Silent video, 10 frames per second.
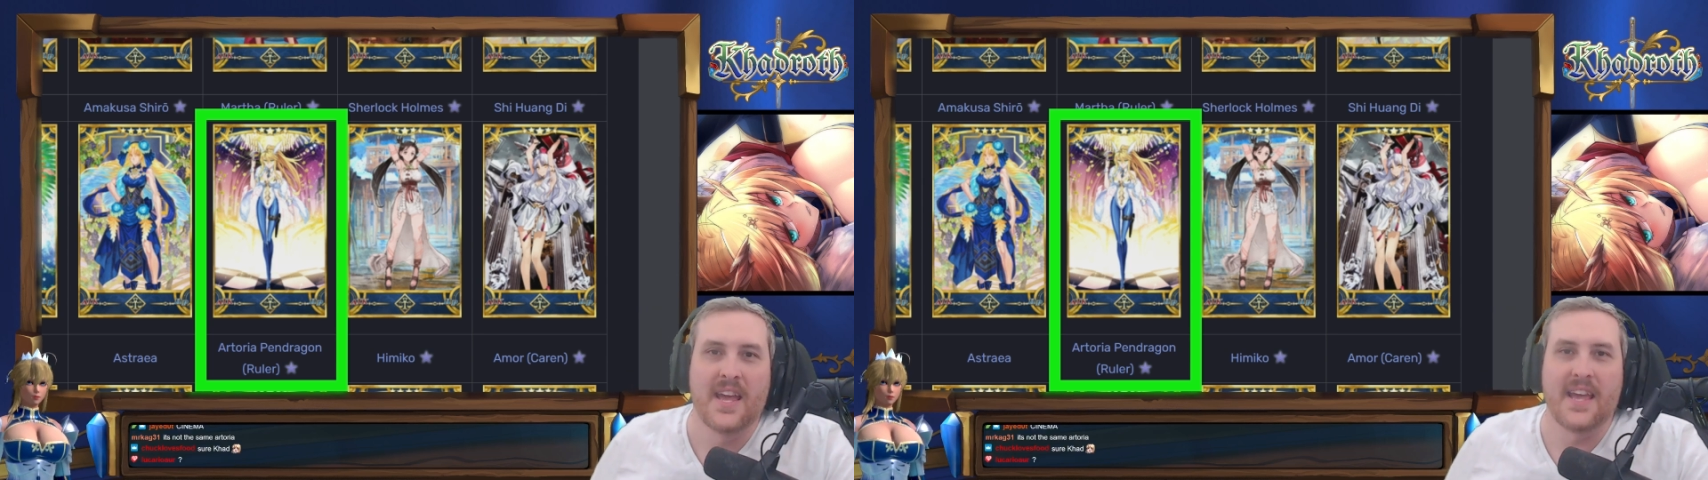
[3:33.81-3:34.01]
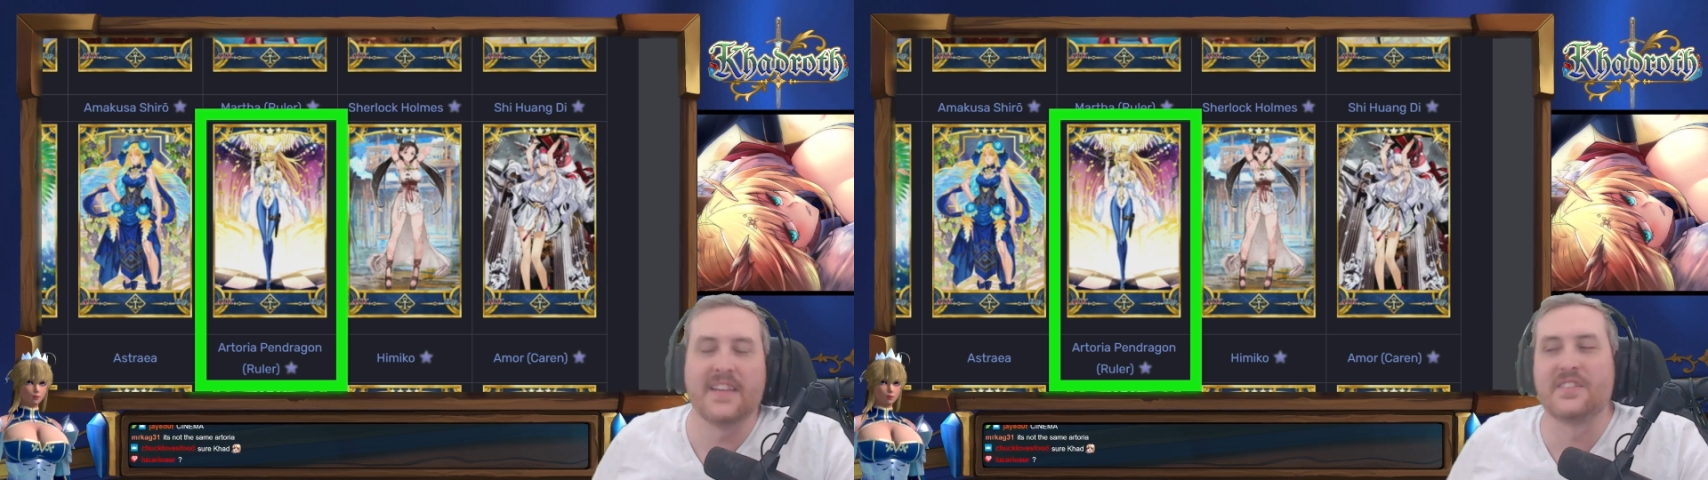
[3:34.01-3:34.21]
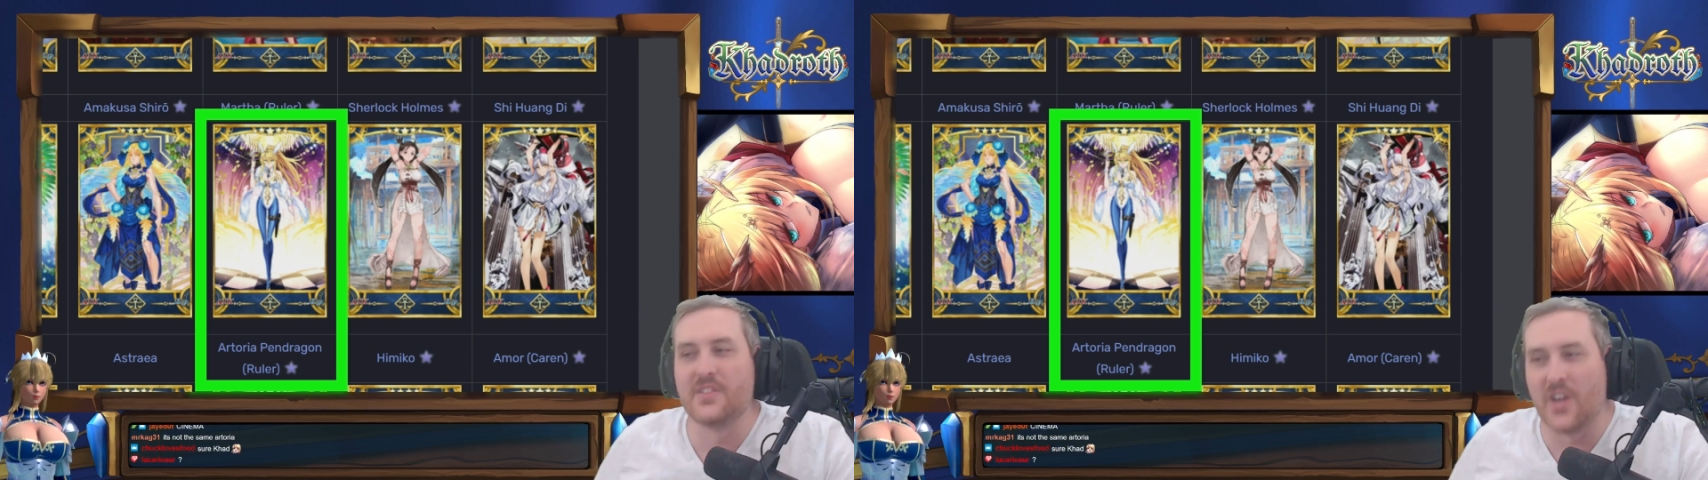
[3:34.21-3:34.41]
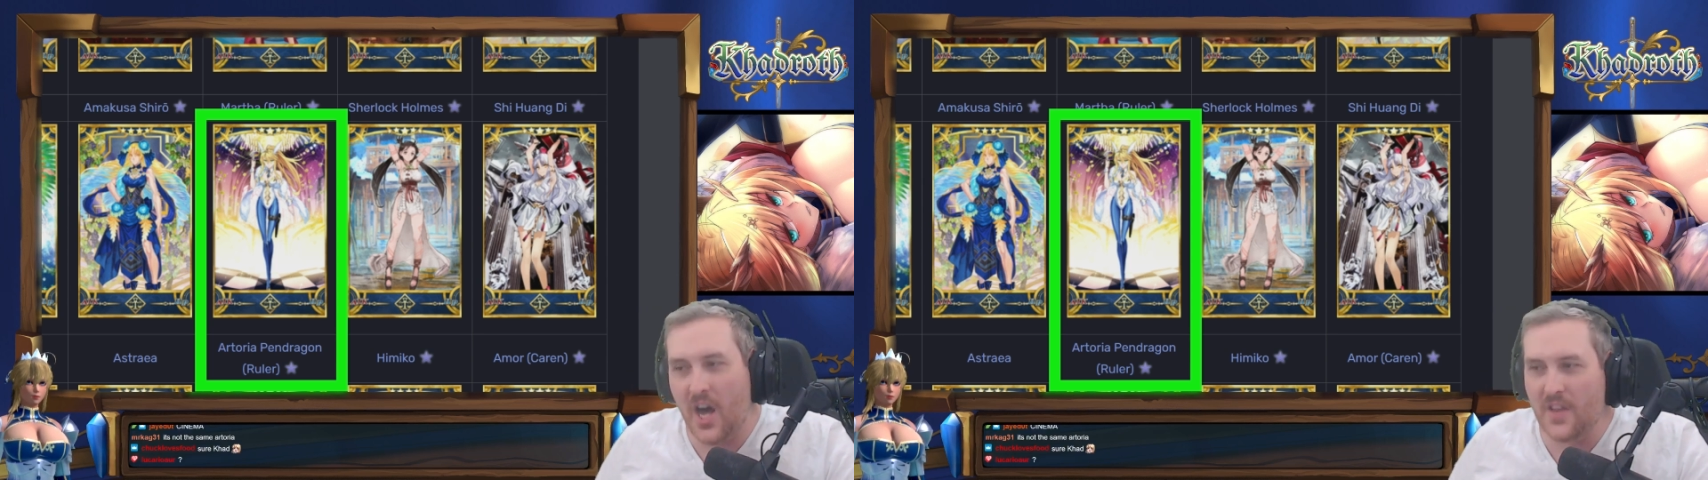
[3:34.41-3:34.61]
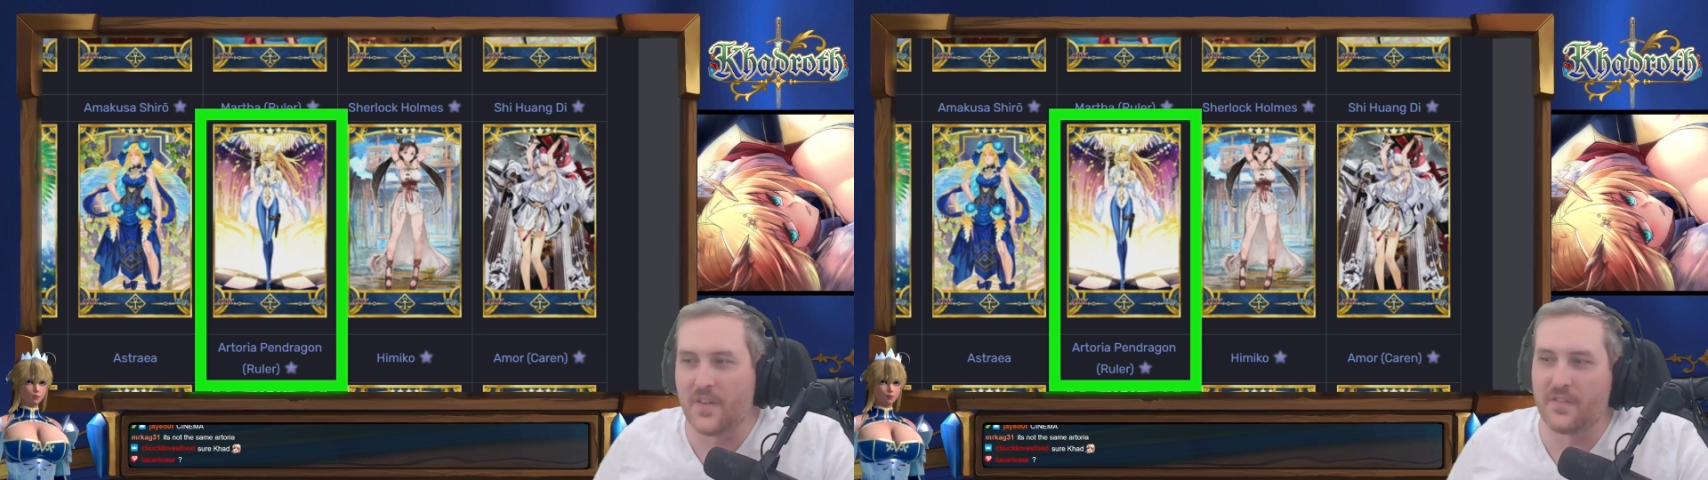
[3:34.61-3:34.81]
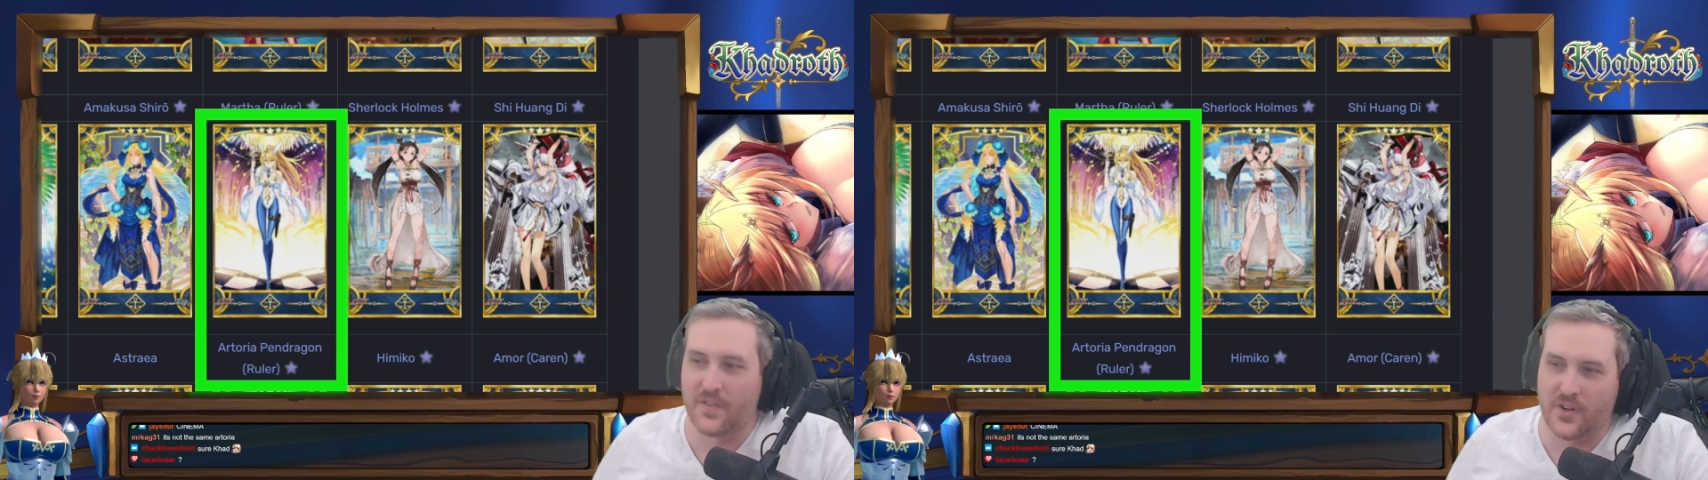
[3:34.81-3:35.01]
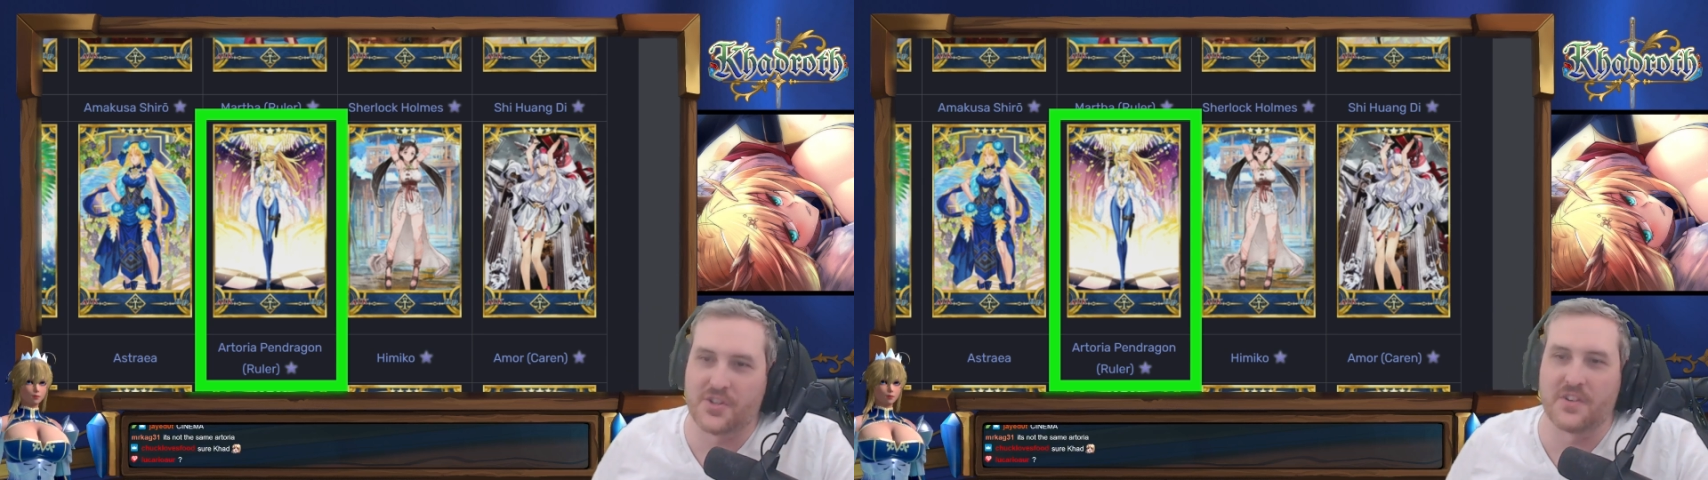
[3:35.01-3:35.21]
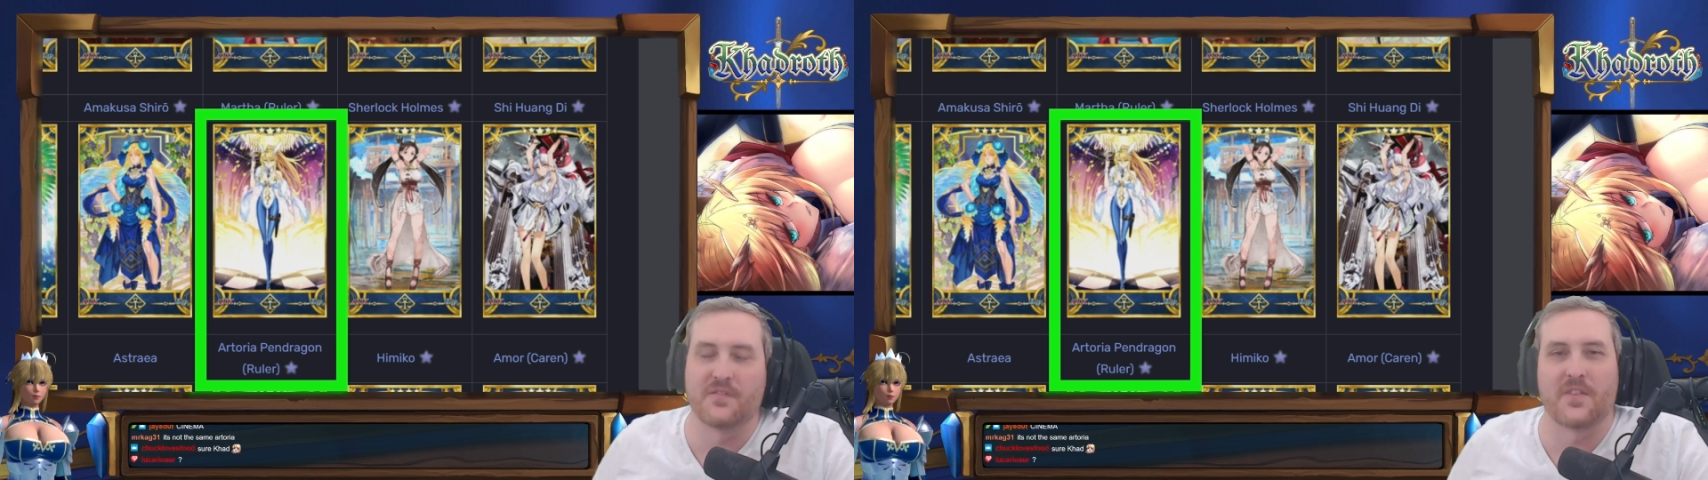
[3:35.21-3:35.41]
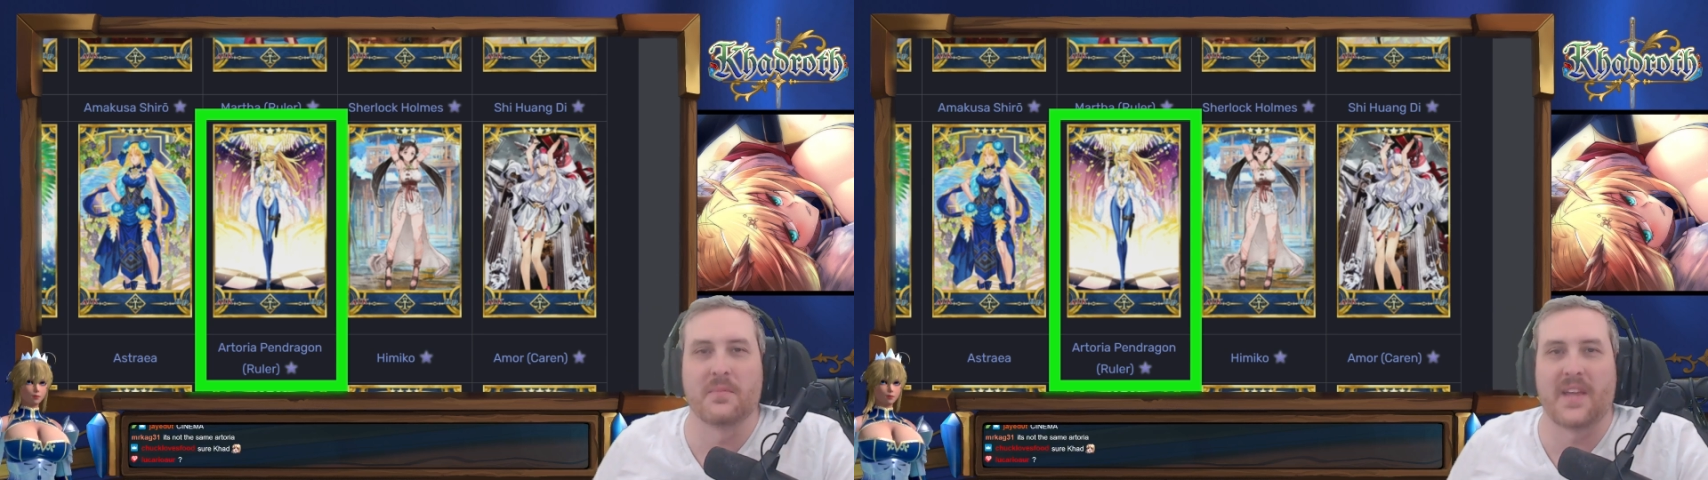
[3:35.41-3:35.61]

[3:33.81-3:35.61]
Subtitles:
is not the version from